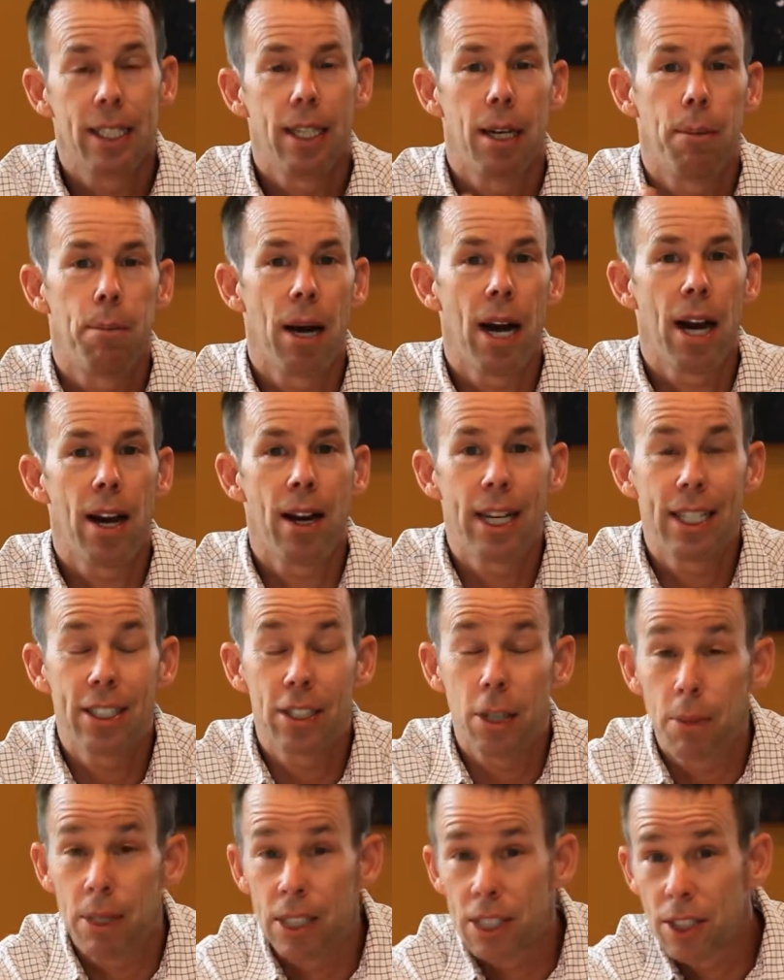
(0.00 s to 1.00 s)
A buyer has
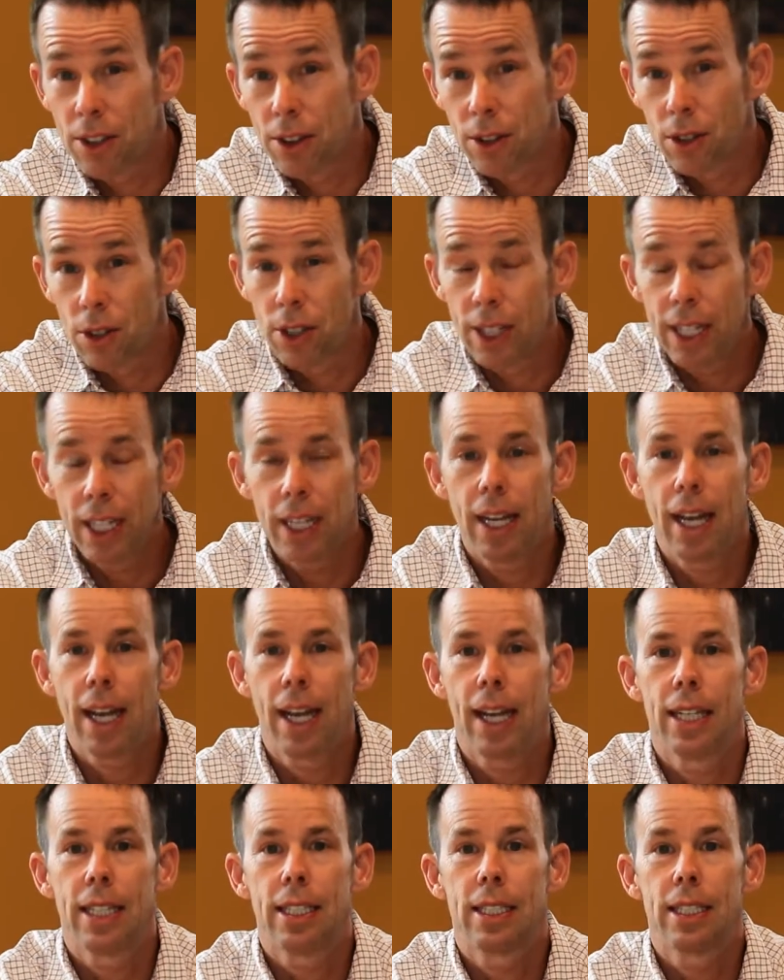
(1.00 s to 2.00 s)
almost 30
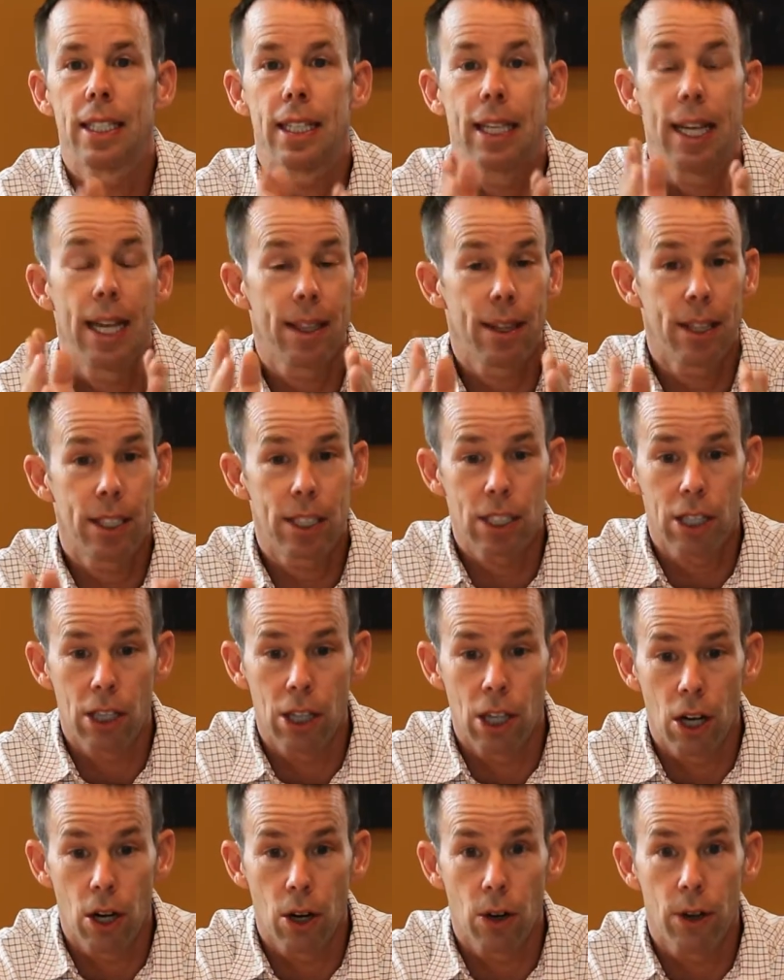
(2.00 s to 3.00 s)
days to get this
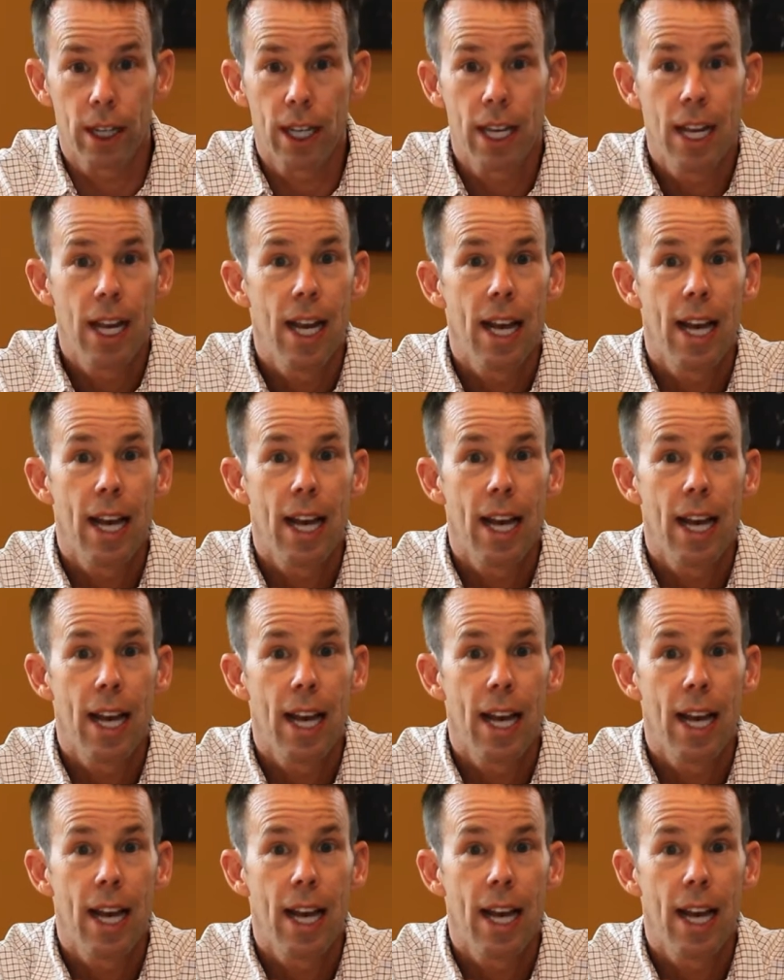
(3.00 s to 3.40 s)
loan.